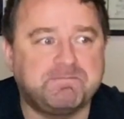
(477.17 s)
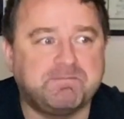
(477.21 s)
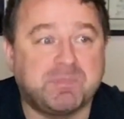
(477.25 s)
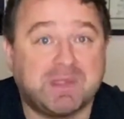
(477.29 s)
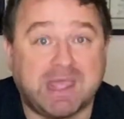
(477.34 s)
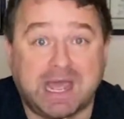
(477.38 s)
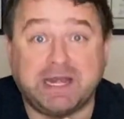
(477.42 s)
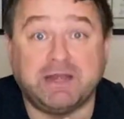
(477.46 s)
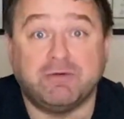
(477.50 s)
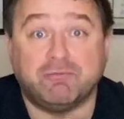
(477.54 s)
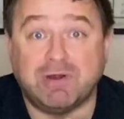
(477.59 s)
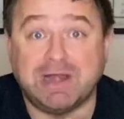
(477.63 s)

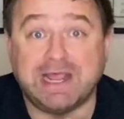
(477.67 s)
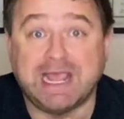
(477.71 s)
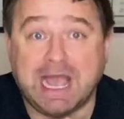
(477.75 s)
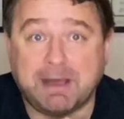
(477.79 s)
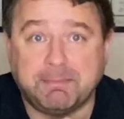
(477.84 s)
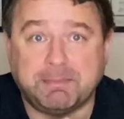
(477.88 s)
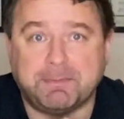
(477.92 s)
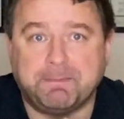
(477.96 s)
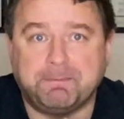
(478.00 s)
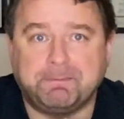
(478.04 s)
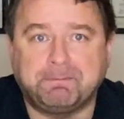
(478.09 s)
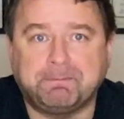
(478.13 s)
can it really
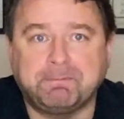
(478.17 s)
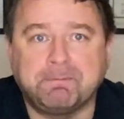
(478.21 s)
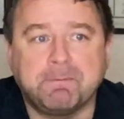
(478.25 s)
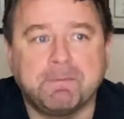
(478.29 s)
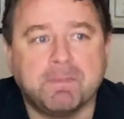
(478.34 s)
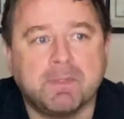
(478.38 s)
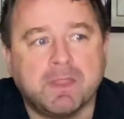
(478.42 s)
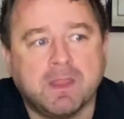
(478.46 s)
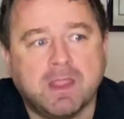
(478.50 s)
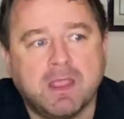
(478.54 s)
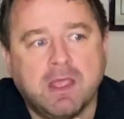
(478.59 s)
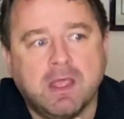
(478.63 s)
happen?
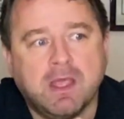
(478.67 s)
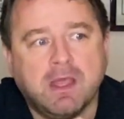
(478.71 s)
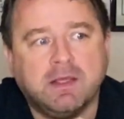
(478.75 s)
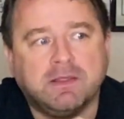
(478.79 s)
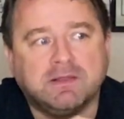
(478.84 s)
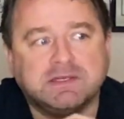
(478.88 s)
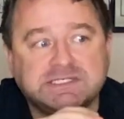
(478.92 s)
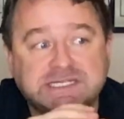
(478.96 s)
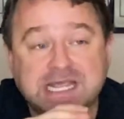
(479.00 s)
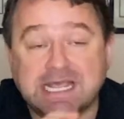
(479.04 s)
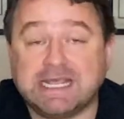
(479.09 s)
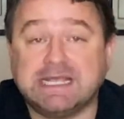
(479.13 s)

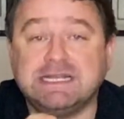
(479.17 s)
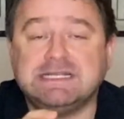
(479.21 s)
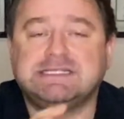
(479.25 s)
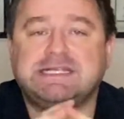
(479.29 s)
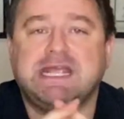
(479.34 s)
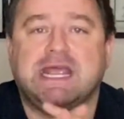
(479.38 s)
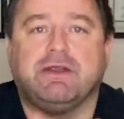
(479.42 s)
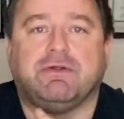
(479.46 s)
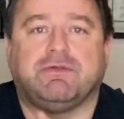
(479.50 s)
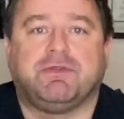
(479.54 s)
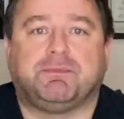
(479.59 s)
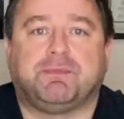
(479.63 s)
Second
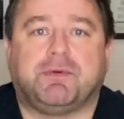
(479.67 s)
tier of the